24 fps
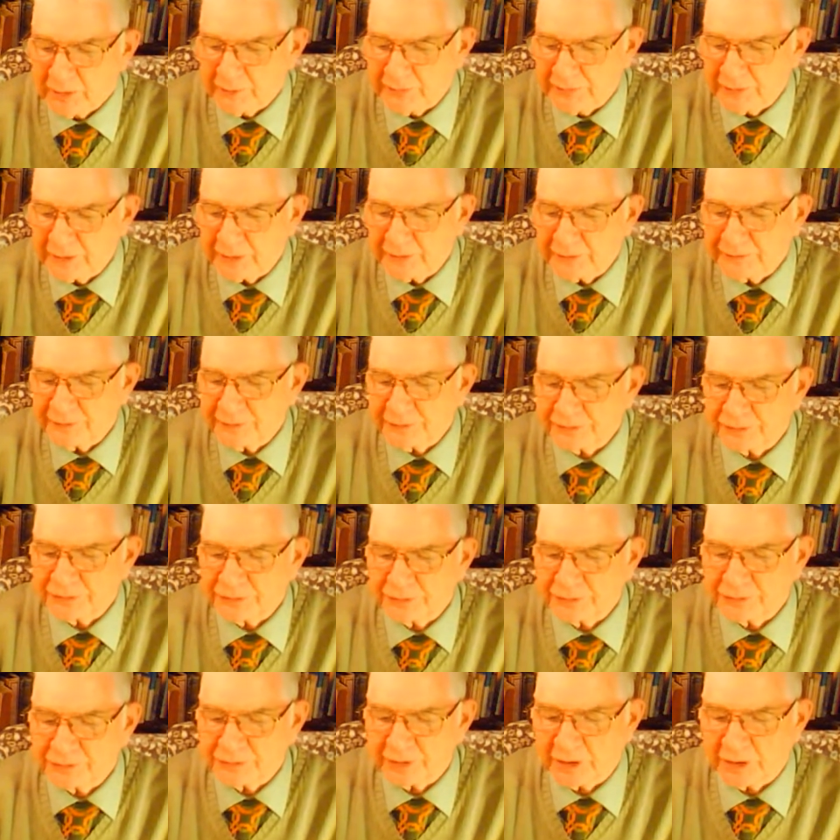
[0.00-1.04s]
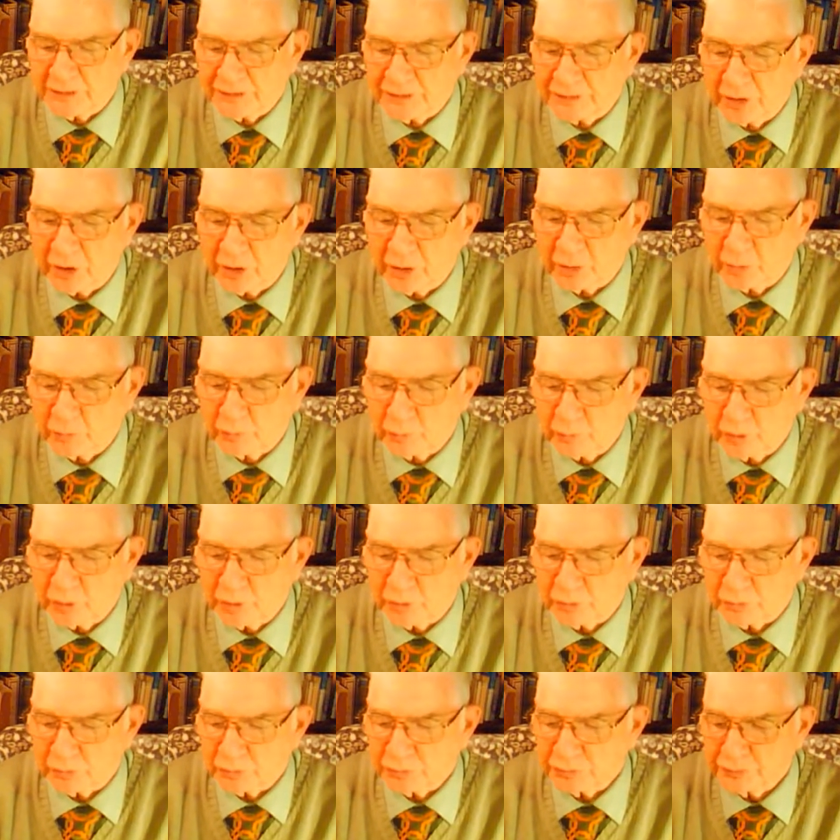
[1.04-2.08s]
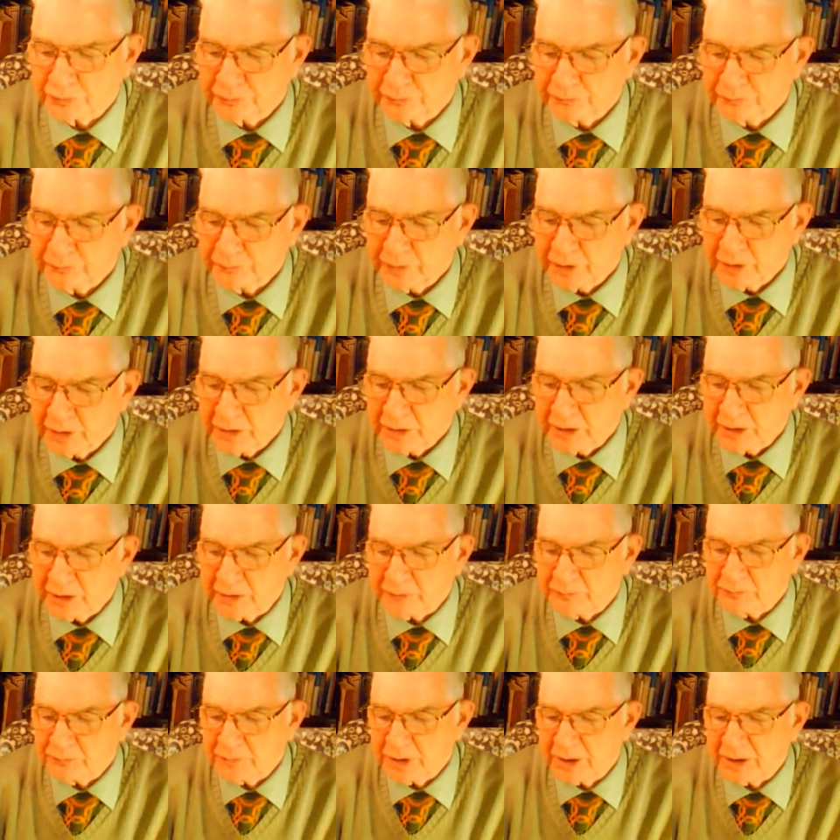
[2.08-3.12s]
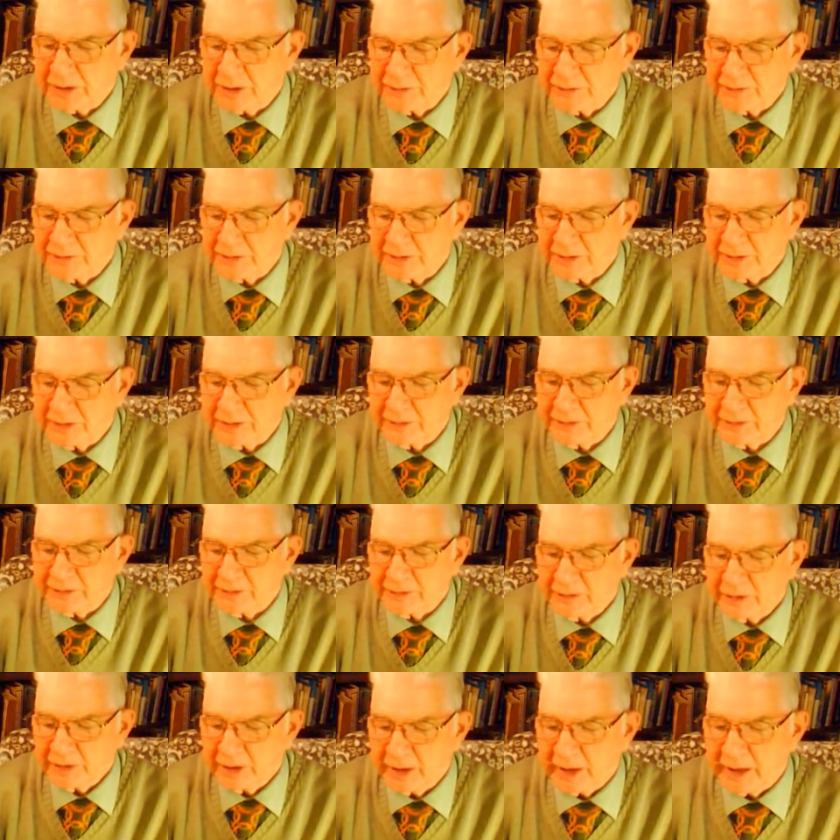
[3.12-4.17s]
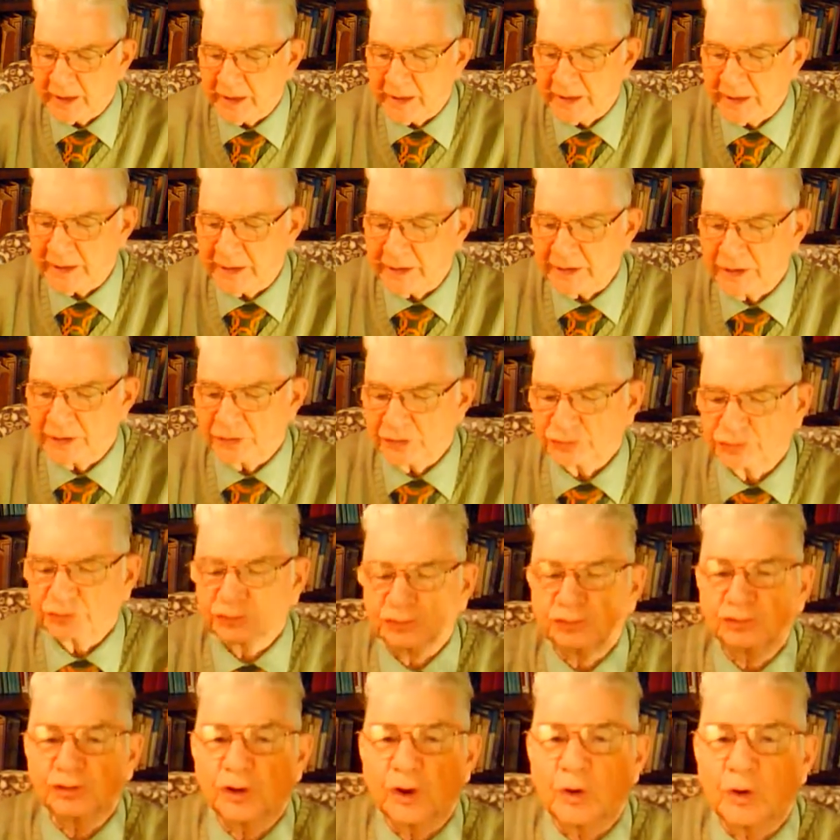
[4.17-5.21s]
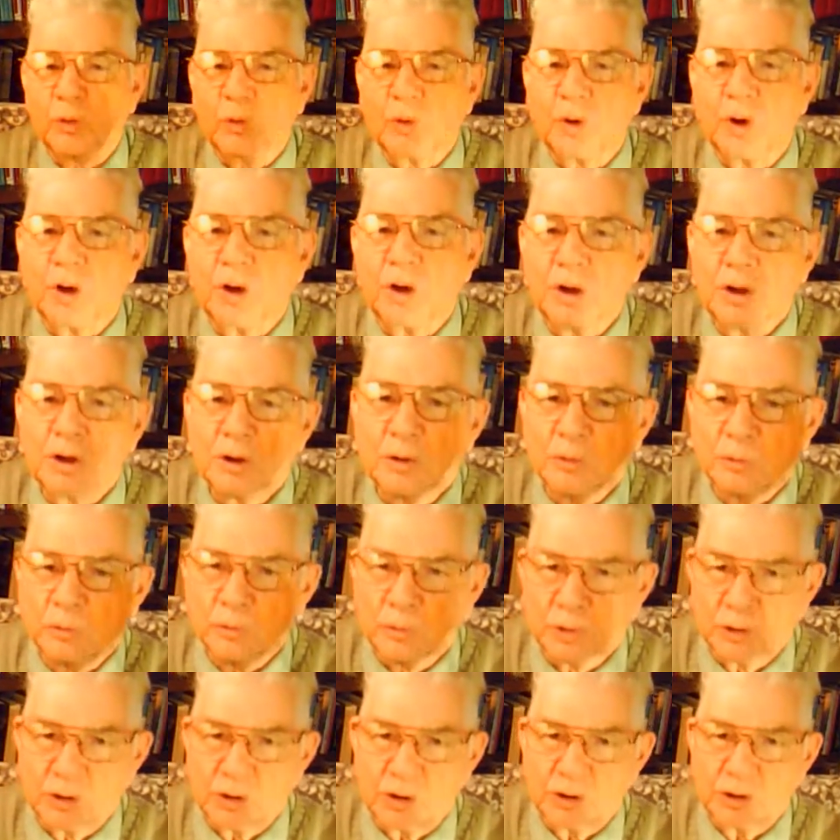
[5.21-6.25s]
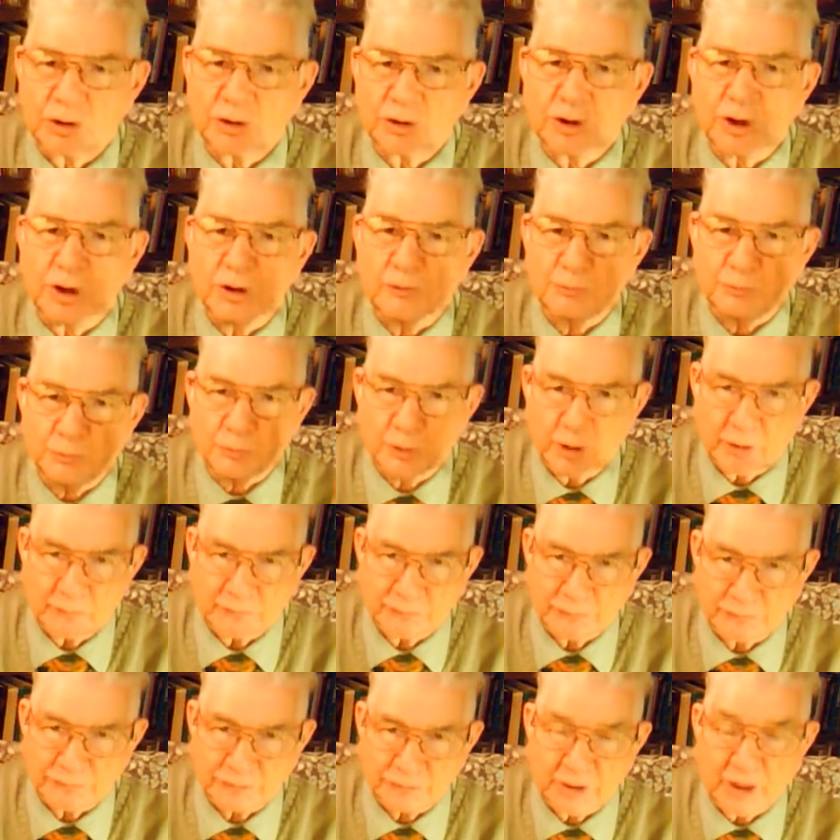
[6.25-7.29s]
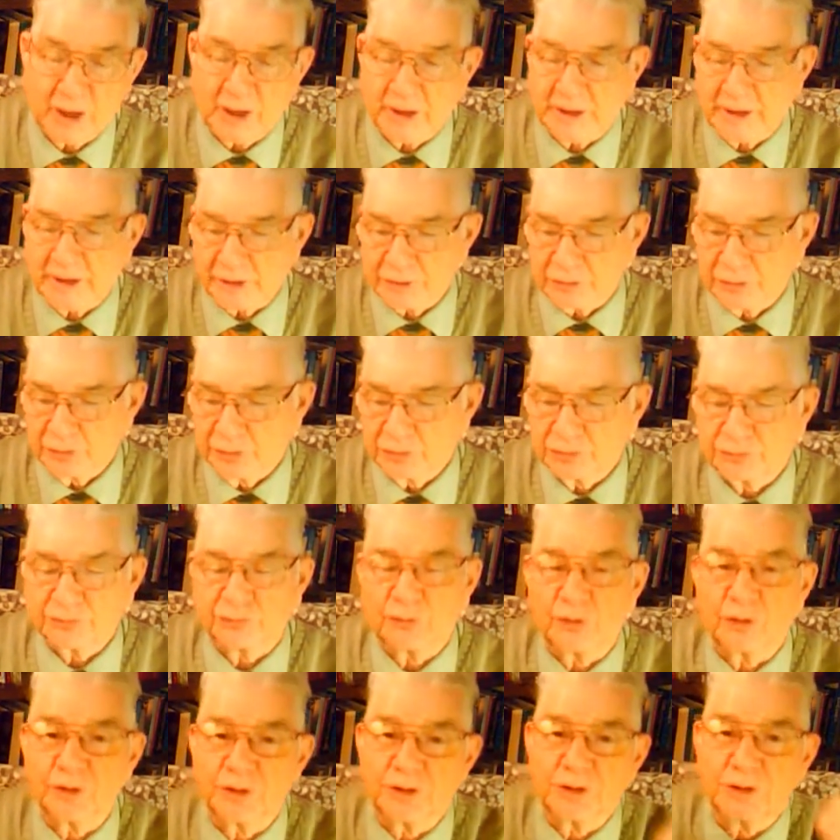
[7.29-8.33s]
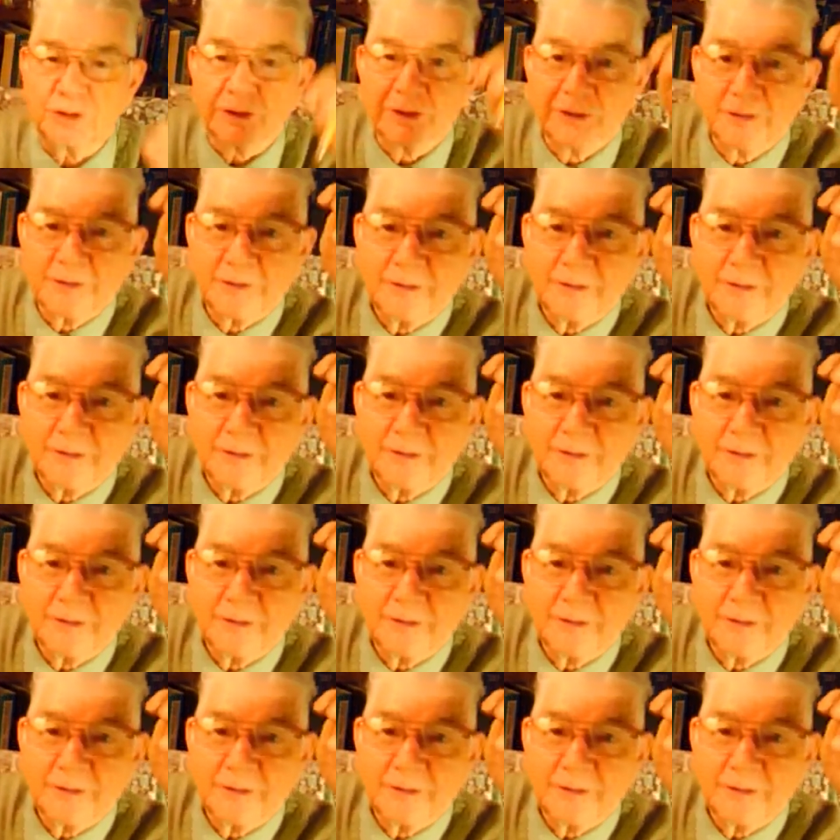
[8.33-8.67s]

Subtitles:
Then this is a dark world, and men need a sure word of prophecy. I got news for you.